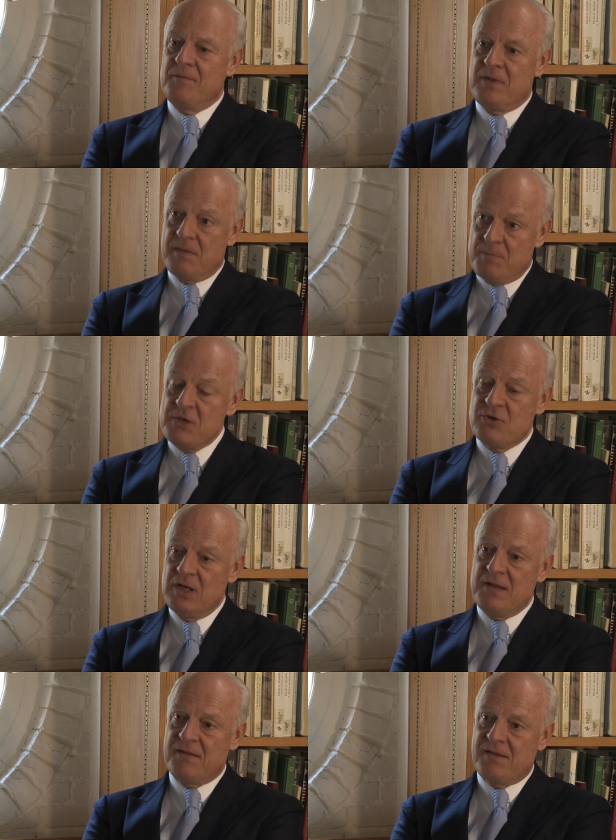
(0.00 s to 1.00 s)

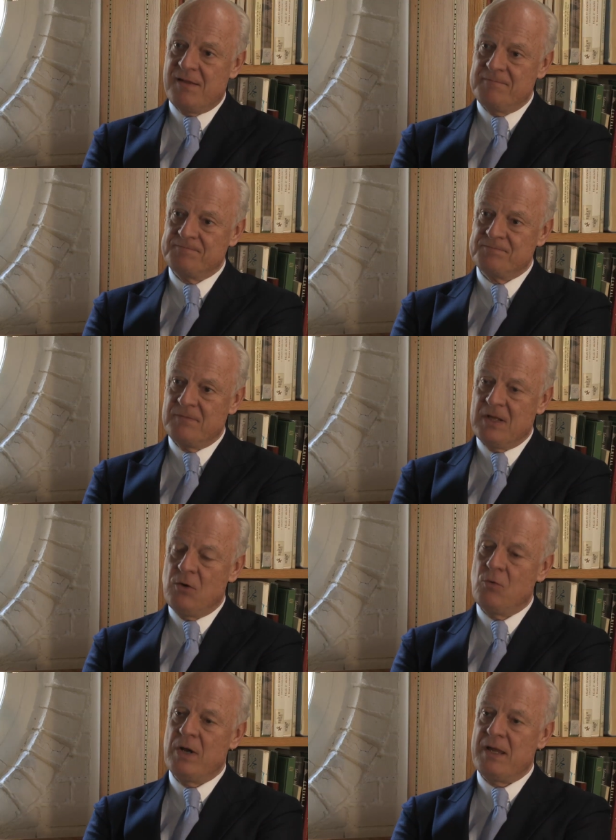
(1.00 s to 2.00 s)
specialists
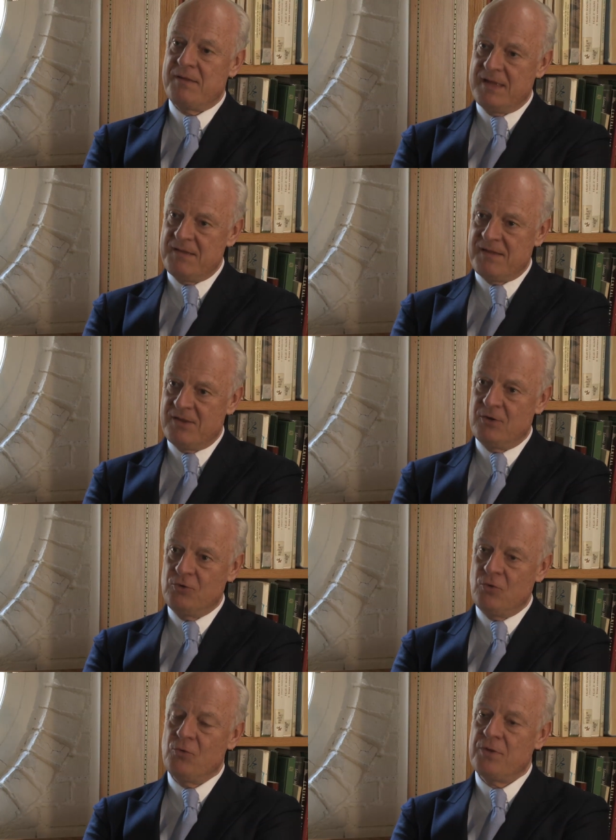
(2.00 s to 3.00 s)
who assist
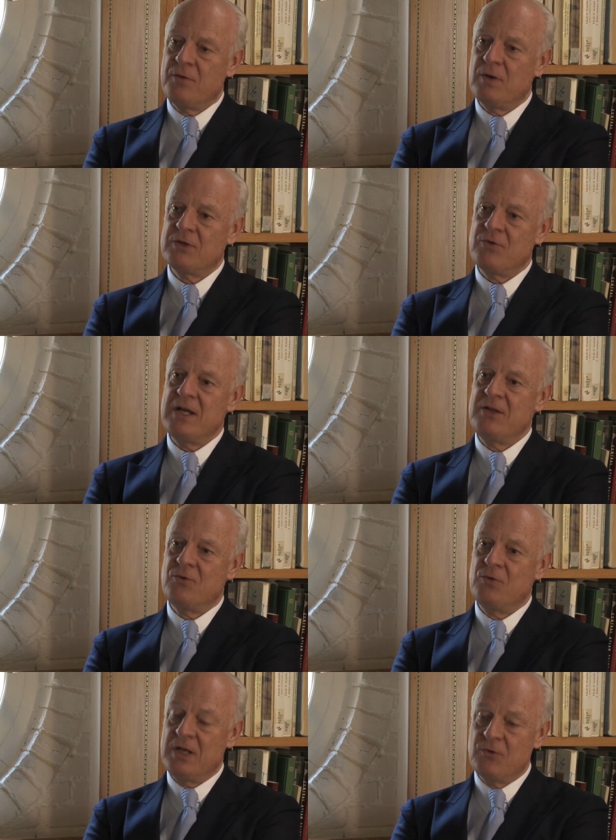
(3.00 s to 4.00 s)
those who are trying
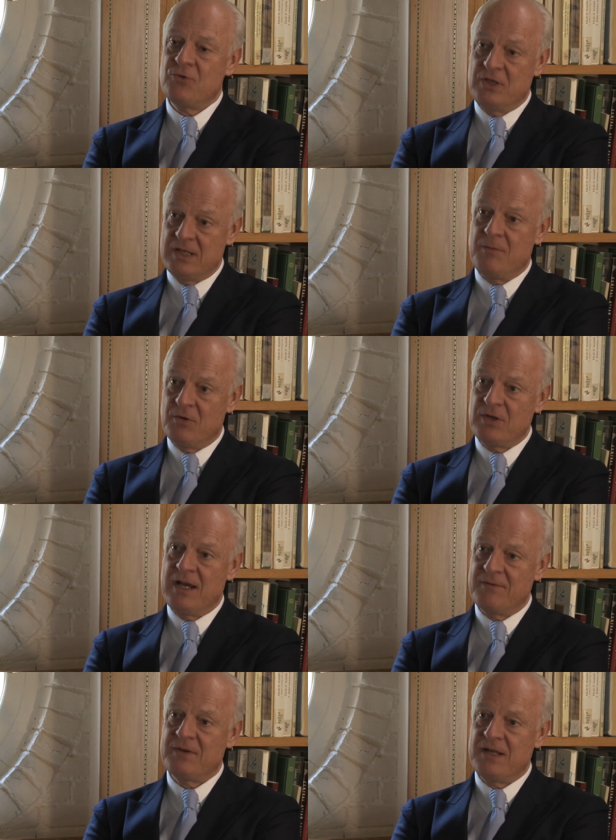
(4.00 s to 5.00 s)
to negotiate among the
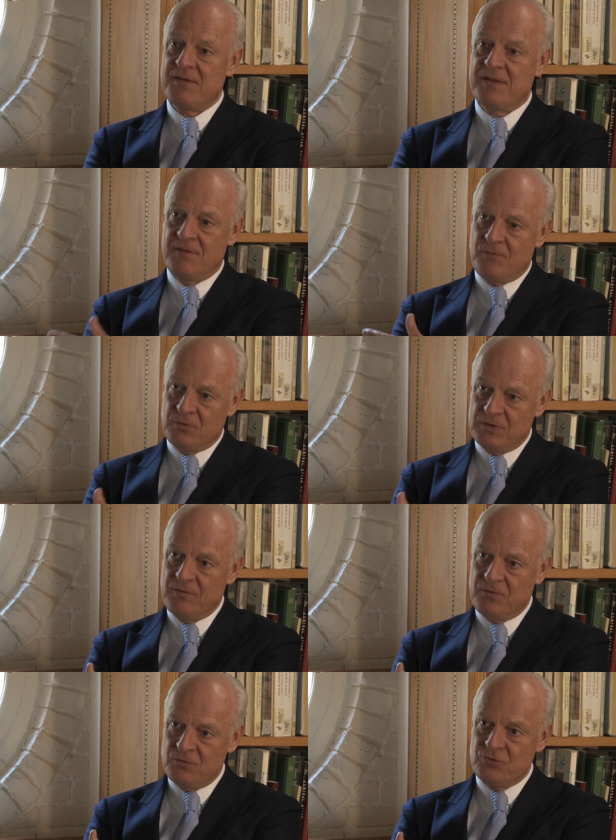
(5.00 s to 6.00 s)
Afghans for the
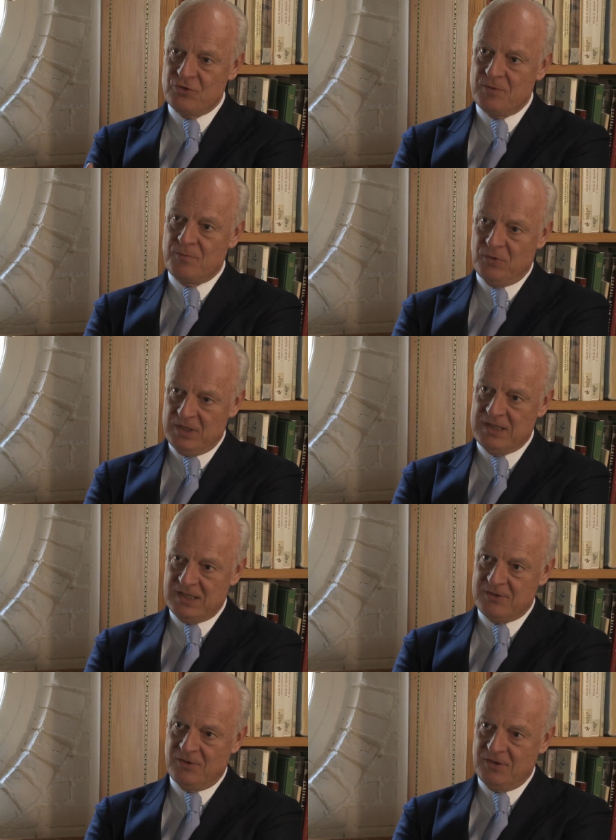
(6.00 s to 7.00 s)
future
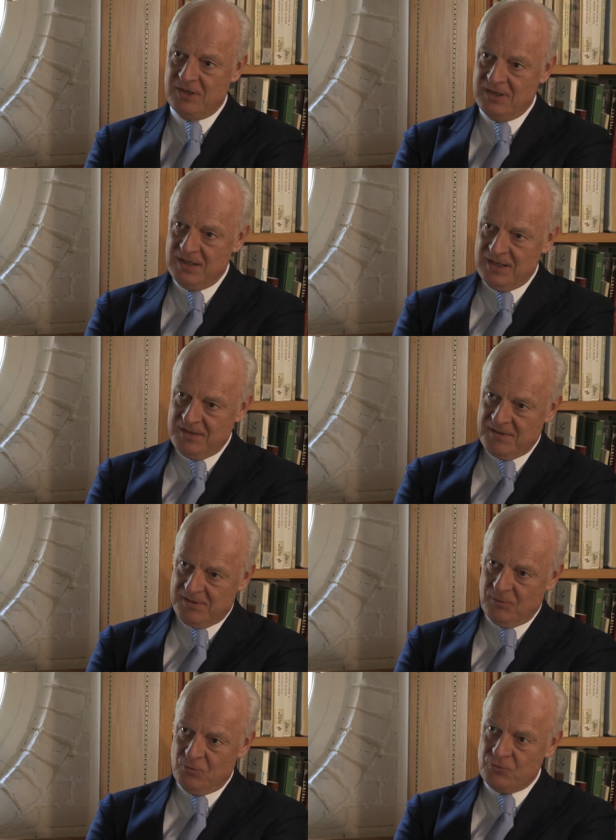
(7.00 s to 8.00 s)
political
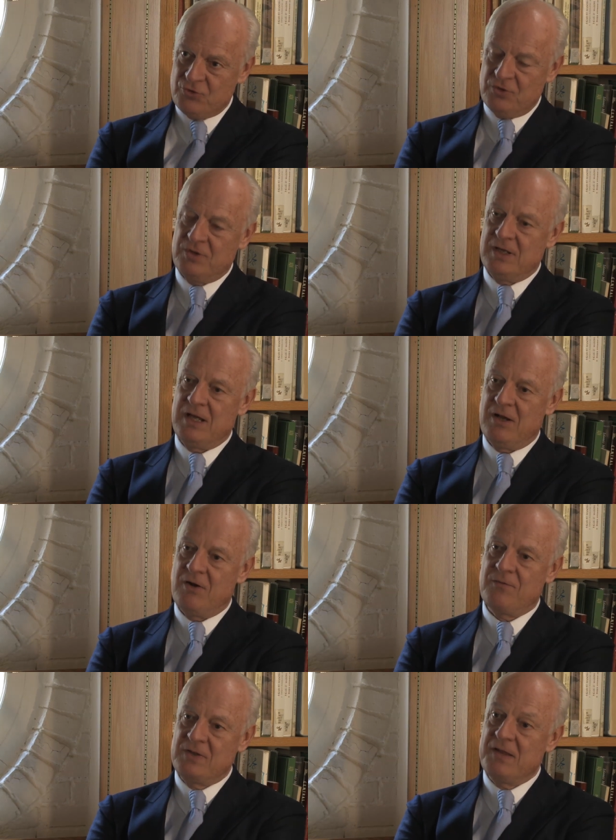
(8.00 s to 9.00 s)
solution
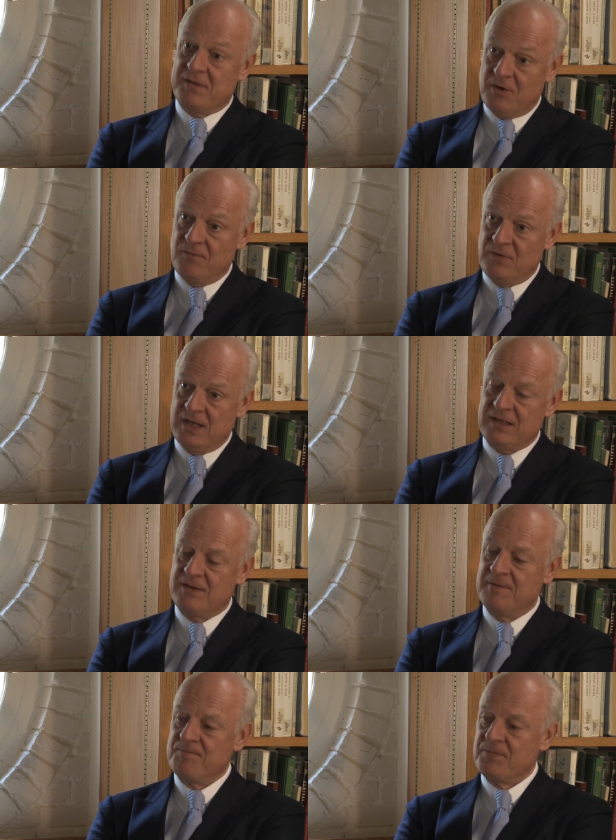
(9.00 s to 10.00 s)
of this
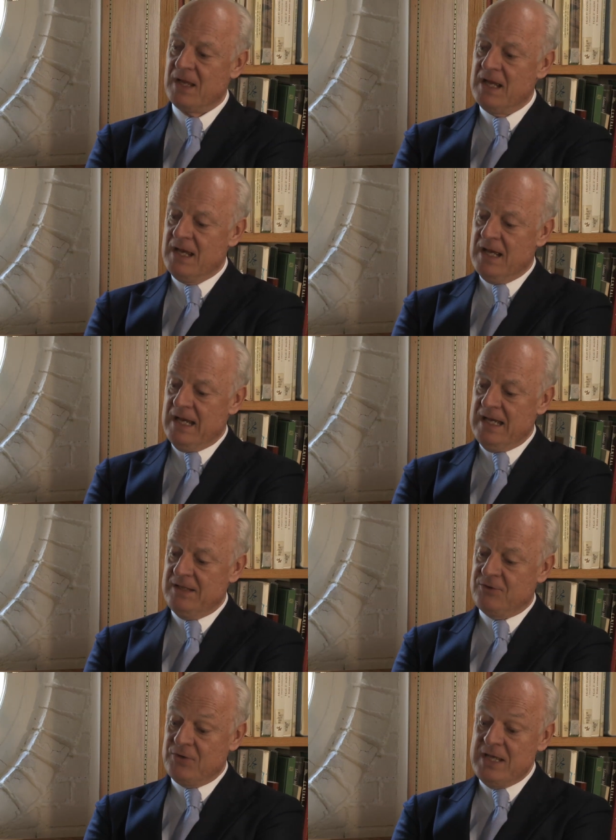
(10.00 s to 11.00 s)
conflict.
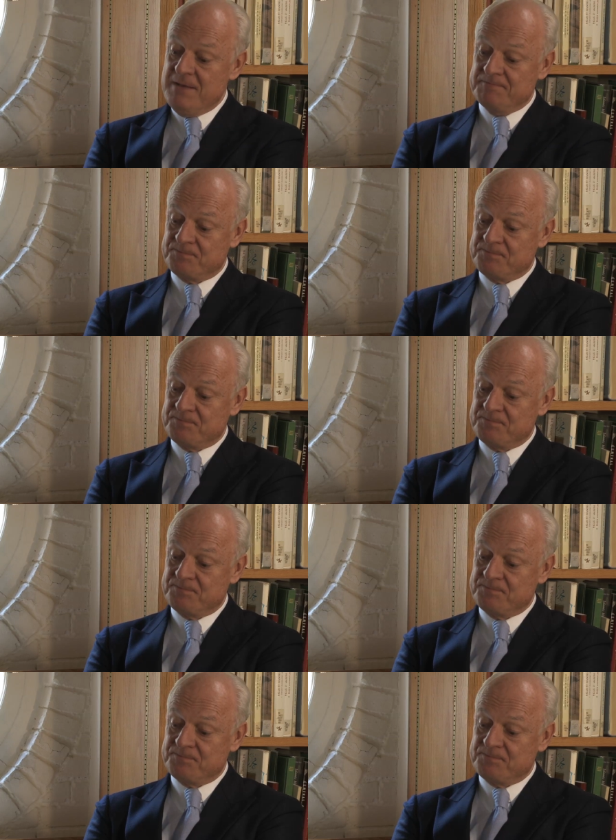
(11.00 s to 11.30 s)
And three,